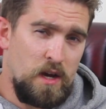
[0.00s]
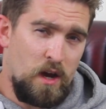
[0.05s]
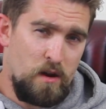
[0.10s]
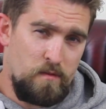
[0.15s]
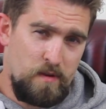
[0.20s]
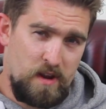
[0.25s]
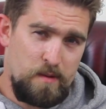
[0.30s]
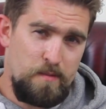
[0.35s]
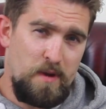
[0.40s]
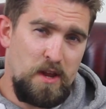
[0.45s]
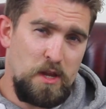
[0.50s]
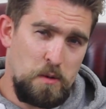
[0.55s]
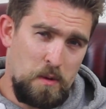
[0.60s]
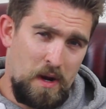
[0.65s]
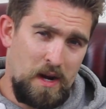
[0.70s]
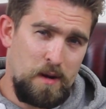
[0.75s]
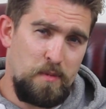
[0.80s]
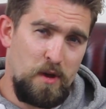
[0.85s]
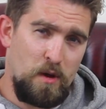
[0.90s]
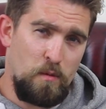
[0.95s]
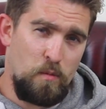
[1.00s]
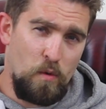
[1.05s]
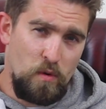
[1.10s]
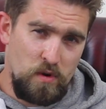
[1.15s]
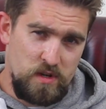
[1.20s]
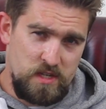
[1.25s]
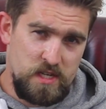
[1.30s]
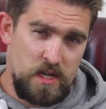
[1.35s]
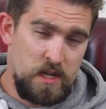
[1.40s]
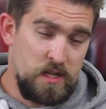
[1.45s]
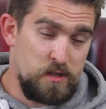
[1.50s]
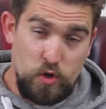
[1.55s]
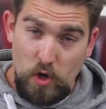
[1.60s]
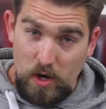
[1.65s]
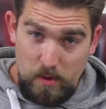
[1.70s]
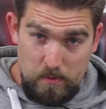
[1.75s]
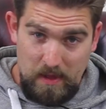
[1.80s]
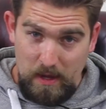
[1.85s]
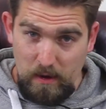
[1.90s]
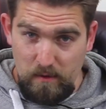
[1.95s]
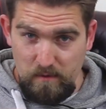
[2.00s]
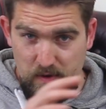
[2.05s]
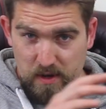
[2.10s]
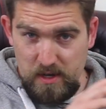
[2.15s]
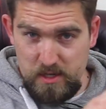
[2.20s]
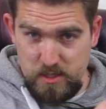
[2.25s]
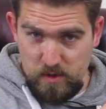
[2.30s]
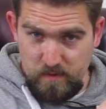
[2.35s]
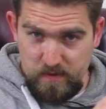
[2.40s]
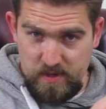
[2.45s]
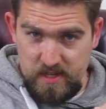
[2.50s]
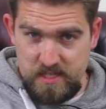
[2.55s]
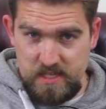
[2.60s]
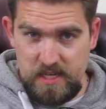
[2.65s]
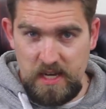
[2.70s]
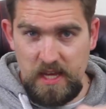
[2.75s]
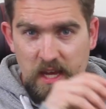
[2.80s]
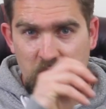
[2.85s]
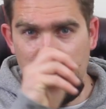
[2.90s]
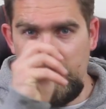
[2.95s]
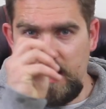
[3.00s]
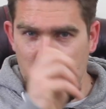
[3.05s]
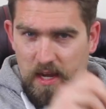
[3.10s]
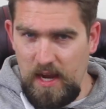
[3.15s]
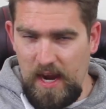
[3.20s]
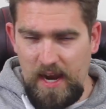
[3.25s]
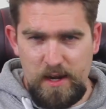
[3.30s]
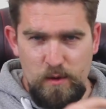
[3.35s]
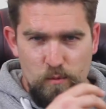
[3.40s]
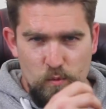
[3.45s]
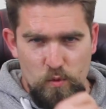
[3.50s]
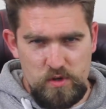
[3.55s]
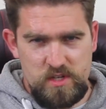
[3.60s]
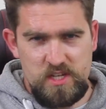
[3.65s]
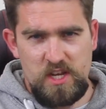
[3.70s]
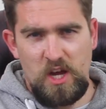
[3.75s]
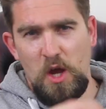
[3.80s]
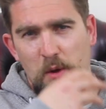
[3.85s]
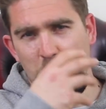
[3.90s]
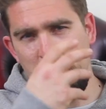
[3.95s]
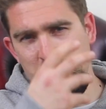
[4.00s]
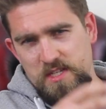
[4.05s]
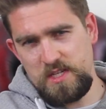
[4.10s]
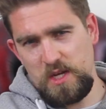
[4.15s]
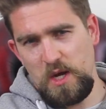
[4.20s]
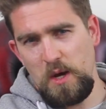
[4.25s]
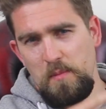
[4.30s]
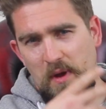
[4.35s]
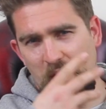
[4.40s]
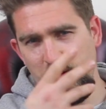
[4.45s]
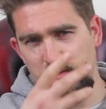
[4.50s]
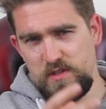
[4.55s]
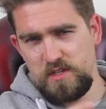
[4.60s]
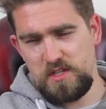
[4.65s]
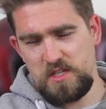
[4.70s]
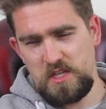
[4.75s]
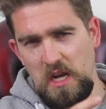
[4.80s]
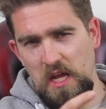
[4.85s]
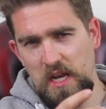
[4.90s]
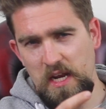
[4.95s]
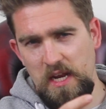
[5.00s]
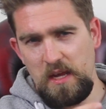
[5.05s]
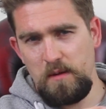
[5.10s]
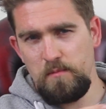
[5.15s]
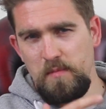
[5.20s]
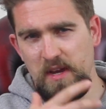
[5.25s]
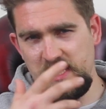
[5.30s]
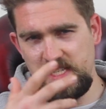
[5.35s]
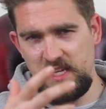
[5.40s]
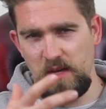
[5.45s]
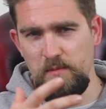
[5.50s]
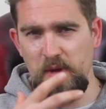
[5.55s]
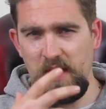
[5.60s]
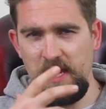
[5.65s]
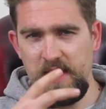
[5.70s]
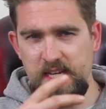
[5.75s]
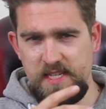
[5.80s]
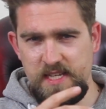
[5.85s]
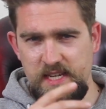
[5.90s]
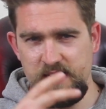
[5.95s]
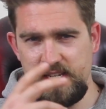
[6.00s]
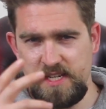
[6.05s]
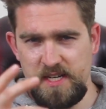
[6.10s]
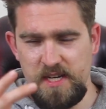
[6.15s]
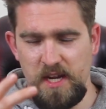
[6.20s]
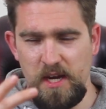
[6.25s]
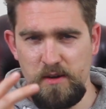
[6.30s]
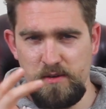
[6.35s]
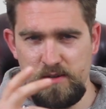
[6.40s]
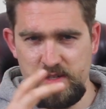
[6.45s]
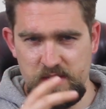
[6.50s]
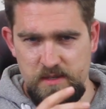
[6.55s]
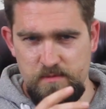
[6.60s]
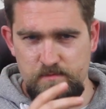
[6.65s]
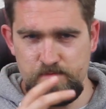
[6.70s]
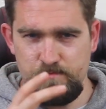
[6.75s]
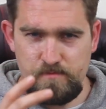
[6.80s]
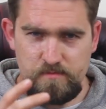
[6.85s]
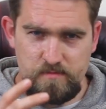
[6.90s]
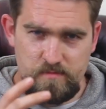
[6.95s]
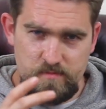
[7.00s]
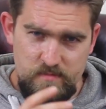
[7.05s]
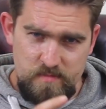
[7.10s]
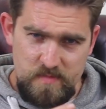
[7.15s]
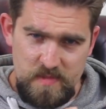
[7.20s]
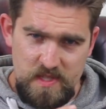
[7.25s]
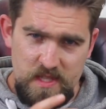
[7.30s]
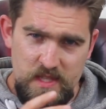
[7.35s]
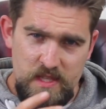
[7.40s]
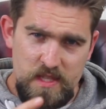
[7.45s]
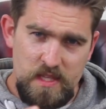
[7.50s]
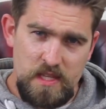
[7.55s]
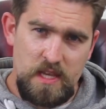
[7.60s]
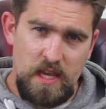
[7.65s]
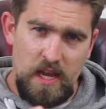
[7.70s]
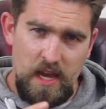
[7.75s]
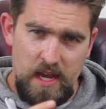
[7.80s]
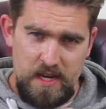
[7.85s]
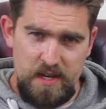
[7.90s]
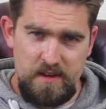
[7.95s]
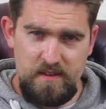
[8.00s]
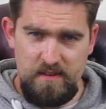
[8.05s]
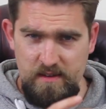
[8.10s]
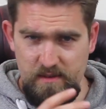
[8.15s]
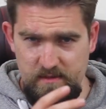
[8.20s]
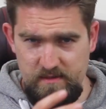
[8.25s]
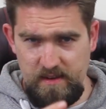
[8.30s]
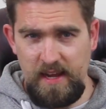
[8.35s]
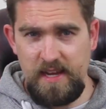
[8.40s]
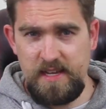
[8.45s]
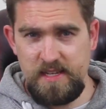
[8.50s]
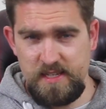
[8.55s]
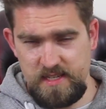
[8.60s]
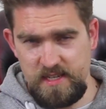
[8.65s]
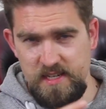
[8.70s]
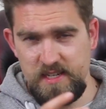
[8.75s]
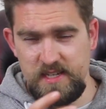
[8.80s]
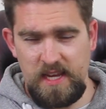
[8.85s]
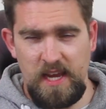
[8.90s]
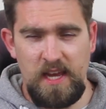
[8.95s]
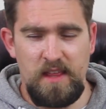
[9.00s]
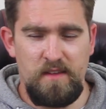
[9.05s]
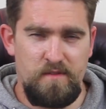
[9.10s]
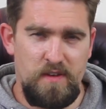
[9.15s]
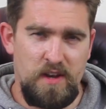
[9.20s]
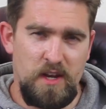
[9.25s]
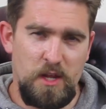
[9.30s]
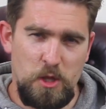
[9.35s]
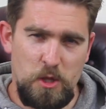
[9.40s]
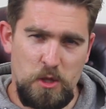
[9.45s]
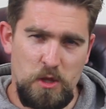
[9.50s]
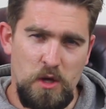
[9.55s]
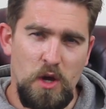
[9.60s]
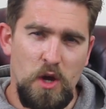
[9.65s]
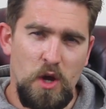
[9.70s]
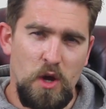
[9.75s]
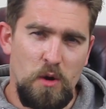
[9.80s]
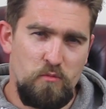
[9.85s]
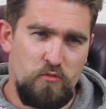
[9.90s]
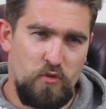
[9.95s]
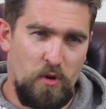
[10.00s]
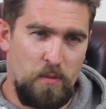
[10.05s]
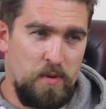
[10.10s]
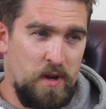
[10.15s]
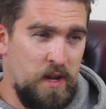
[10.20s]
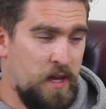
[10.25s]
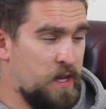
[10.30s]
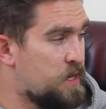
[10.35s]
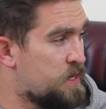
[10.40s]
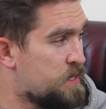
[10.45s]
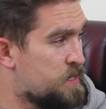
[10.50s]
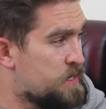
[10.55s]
I recommend you add a bit of water. Try it without first, obviously. Adding water opens it up ever so slightly, makes it a bit easier to nose and to taste and to get the finish properly.